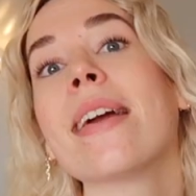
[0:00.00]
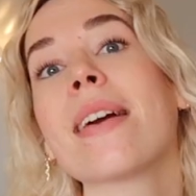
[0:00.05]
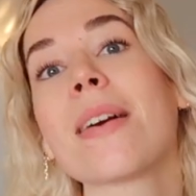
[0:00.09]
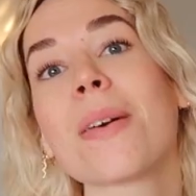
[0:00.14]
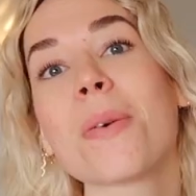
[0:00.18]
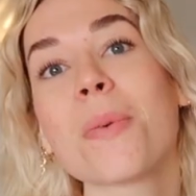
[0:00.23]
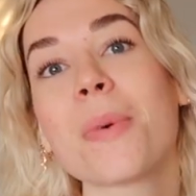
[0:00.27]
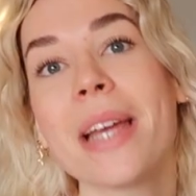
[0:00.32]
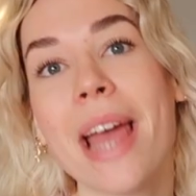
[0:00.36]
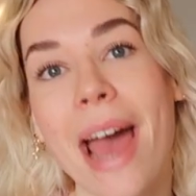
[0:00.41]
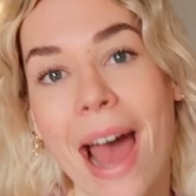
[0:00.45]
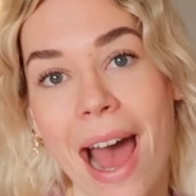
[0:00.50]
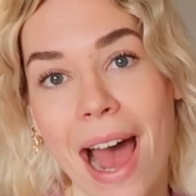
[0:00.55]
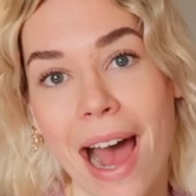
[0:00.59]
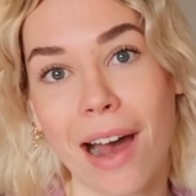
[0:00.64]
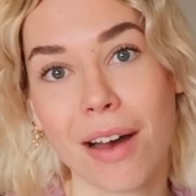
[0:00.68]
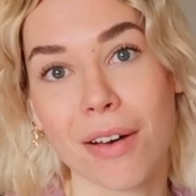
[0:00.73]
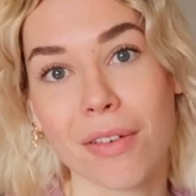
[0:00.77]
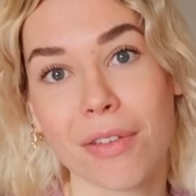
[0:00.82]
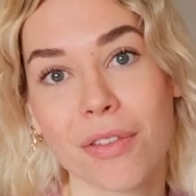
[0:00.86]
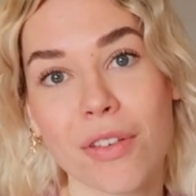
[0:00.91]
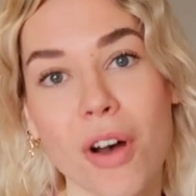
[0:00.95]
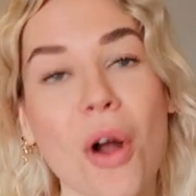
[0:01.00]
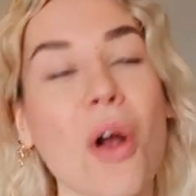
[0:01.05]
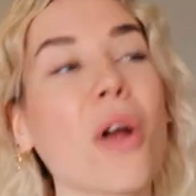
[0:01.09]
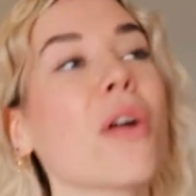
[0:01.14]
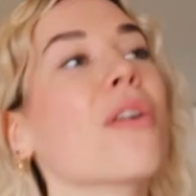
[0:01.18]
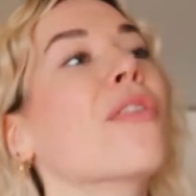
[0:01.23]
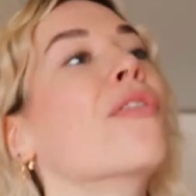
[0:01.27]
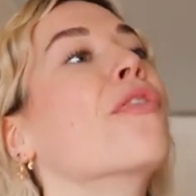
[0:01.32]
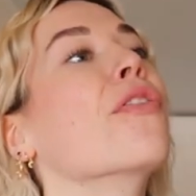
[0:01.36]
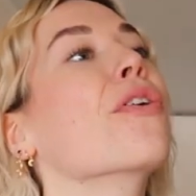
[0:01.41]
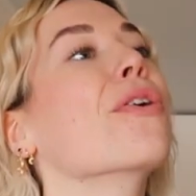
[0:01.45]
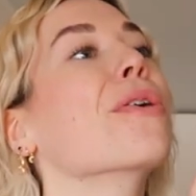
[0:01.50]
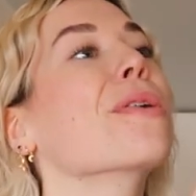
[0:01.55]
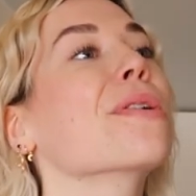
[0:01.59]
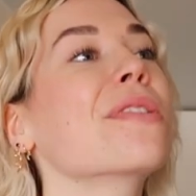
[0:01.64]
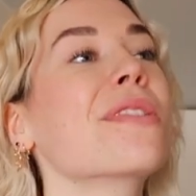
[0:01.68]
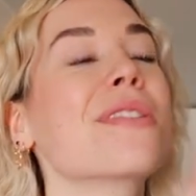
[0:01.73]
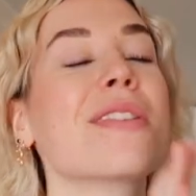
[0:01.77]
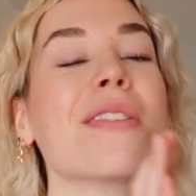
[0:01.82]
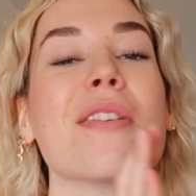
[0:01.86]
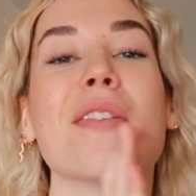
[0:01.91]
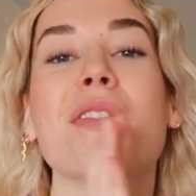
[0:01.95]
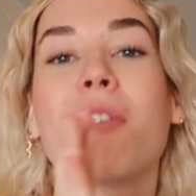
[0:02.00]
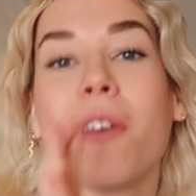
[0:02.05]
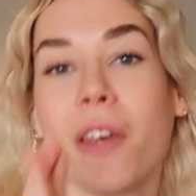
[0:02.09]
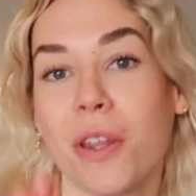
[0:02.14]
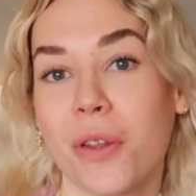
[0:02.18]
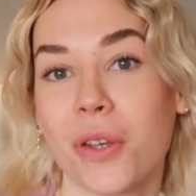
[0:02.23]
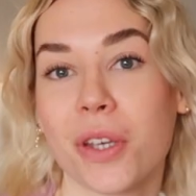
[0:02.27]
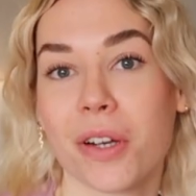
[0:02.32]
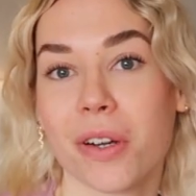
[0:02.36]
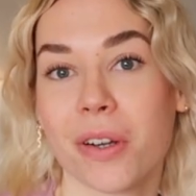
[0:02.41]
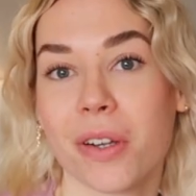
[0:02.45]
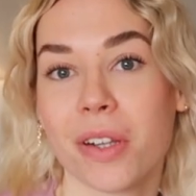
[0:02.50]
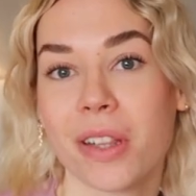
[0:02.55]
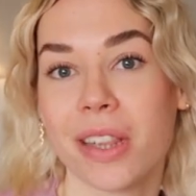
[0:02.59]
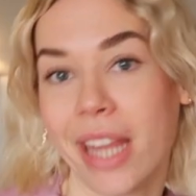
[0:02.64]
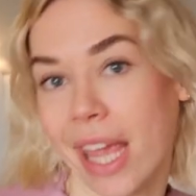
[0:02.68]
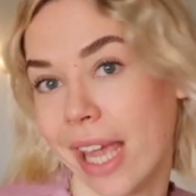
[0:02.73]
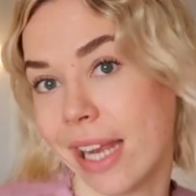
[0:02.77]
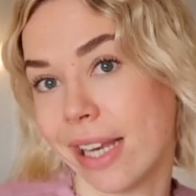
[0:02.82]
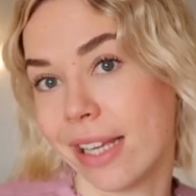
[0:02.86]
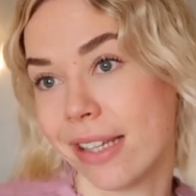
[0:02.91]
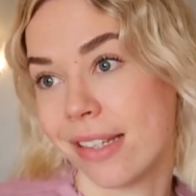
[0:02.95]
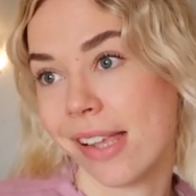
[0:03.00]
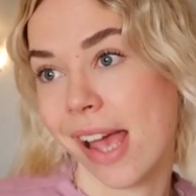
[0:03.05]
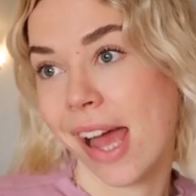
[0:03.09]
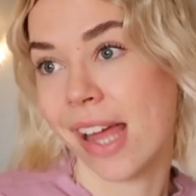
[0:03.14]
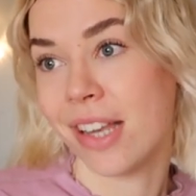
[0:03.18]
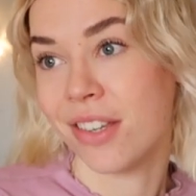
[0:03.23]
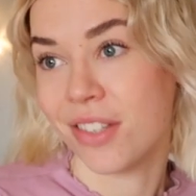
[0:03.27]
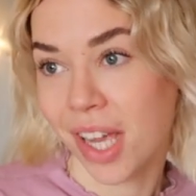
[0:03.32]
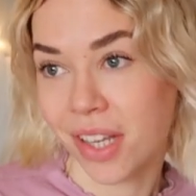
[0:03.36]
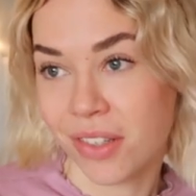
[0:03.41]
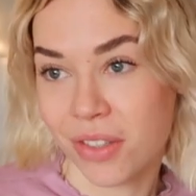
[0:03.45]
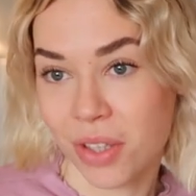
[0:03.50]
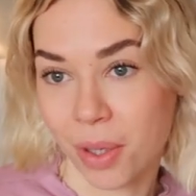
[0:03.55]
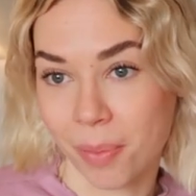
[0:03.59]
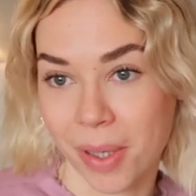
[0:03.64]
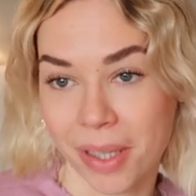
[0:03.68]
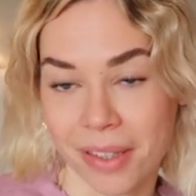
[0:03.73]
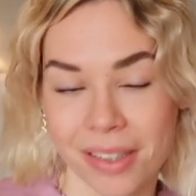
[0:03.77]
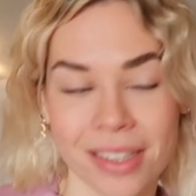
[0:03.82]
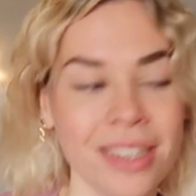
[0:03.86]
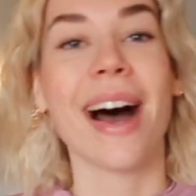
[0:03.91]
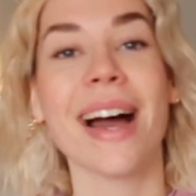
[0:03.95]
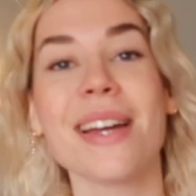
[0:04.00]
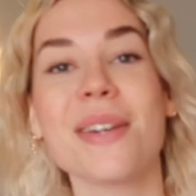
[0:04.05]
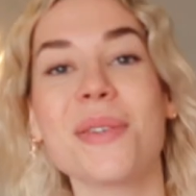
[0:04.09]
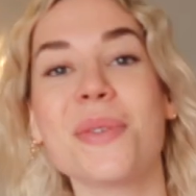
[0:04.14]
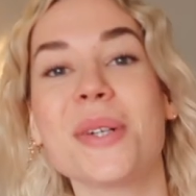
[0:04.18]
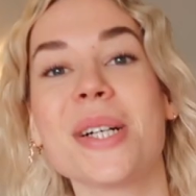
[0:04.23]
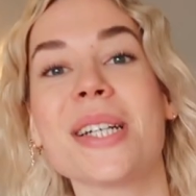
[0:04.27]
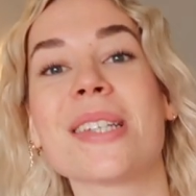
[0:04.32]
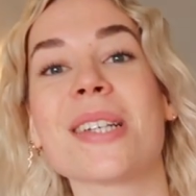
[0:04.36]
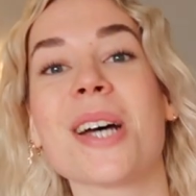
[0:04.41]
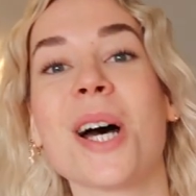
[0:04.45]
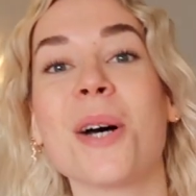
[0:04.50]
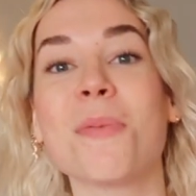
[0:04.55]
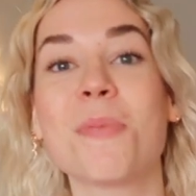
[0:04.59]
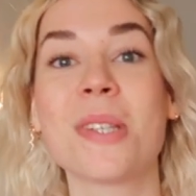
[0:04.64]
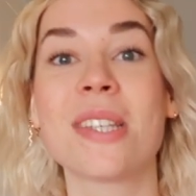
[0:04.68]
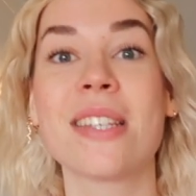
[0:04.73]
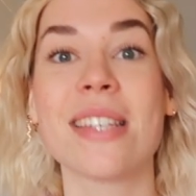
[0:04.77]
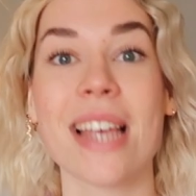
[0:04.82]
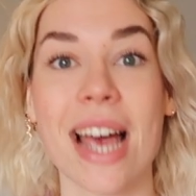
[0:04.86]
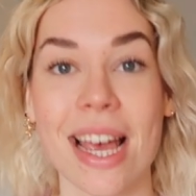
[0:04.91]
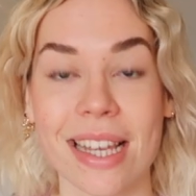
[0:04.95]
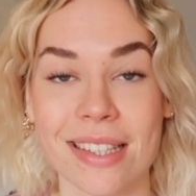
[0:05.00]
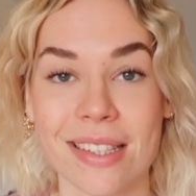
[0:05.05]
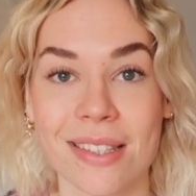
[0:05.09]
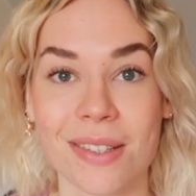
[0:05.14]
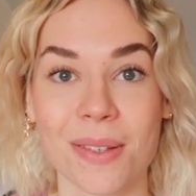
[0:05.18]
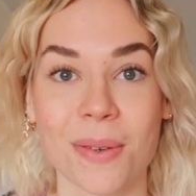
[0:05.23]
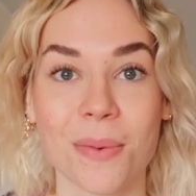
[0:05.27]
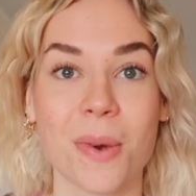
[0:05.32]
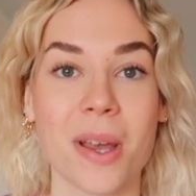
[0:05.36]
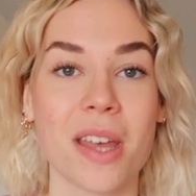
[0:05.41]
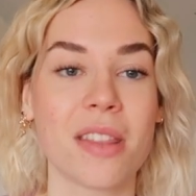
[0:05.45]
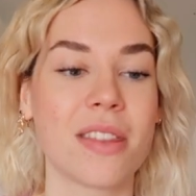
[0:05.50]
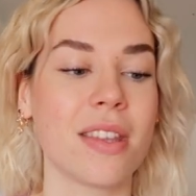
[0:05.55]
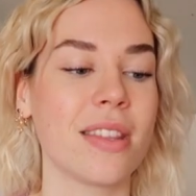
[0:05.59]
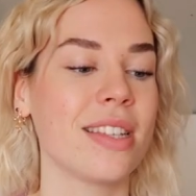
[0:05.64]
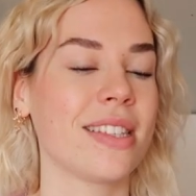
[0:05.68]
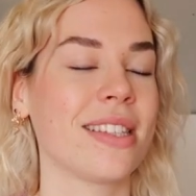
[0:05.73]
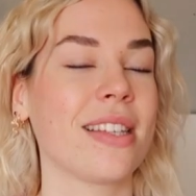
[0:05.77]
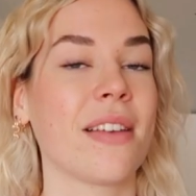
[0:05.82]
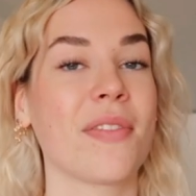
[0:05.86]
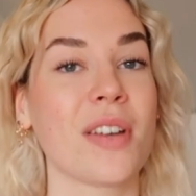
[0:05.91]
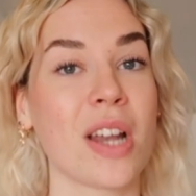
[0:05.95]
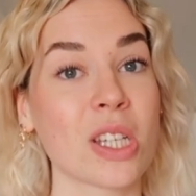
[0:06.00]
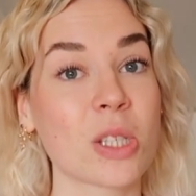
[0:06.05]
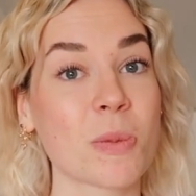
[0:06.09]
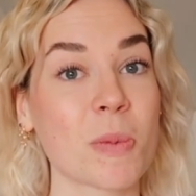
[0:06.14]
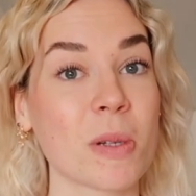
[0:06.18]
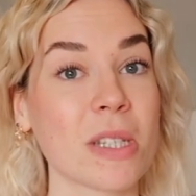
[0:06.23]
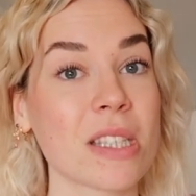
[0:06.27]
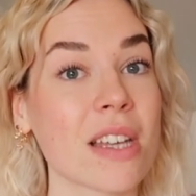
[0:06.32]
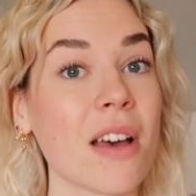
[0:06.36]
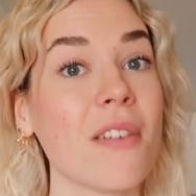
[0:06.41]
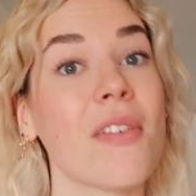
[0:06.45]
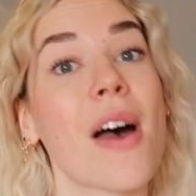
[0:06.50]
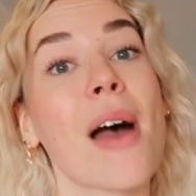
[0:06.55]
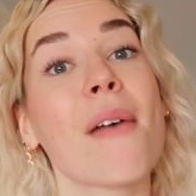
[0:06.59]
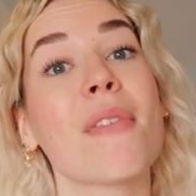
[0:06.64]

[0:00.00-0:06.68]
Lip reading: Here we have our first failure, ladies and gentlemen. I was obsessed with The 7 Husbands of